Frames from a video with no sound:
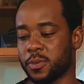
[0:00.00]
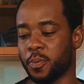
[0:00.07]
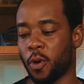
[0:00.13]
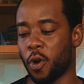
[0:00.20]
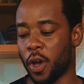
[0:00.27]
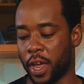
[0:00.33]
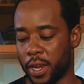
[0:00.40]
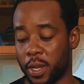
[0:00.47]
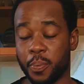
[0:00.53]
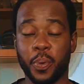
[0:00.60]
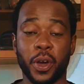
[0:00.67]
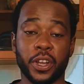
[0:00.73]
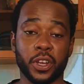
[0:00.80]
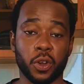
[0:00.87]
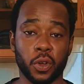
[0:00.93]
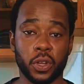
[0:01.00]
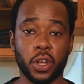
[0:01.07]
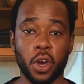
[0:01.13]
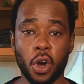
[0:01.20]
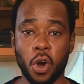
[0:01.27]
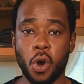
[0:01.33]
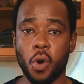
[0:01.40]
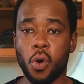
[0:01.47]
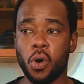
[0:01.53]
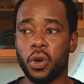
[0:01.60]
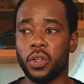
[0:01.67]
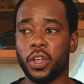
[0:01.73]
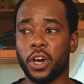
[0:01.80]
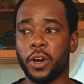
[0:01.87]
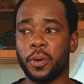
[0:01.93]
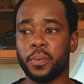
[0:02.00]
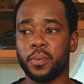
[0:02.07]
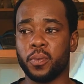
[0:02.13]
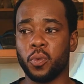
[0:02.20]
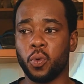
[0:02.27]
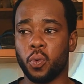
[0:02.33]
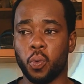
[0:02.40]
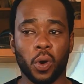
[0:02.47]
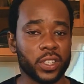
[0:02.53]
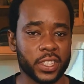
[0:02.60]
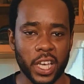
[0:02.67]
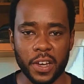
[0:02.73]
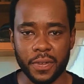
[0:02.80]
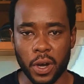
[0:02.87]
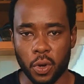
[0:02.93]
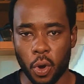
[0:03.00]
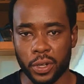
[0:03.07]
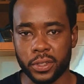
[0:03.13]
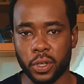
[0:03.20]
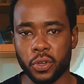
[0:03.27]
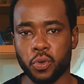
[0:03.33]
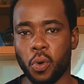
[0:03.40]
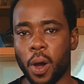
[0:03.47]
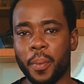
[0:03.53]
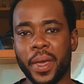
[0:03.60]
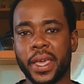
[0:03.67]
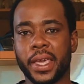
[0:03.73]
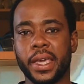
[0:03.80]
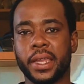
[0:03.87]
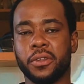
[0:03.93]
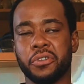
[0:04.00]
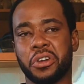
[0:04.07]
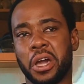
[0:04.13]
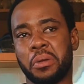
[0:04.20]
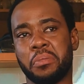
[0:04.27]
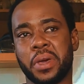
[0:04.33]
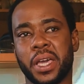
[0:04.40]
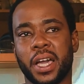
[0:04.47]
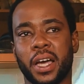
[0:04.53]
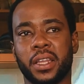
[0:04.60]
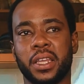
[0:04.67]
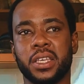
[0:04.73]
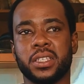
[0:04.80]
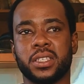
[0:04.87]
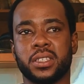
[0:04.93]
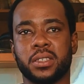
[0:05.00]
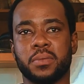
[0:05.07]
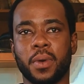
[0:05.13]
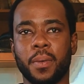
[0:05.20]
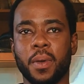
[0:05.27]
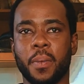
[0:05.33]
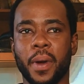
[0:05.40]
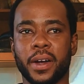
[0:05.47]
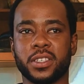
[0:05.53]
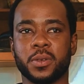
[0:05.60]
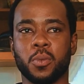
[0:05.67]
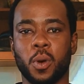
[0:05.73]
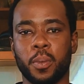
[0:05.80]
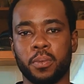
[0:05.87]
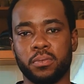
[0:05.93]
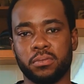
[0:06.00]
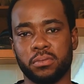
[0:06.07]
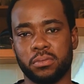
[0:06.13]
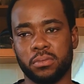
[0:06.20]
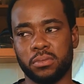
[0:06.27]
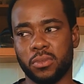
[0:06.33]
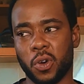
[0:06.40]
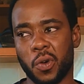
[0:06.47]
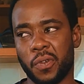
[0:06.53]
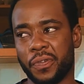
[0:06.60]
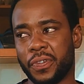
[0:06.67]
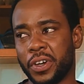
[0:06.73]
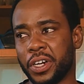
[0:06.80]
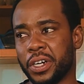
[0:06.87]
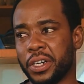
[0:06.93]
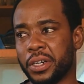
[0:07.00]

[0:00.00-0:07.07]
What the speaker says: is small, and depending on whatever cocktail you are making, you can make at least maybe a maximum of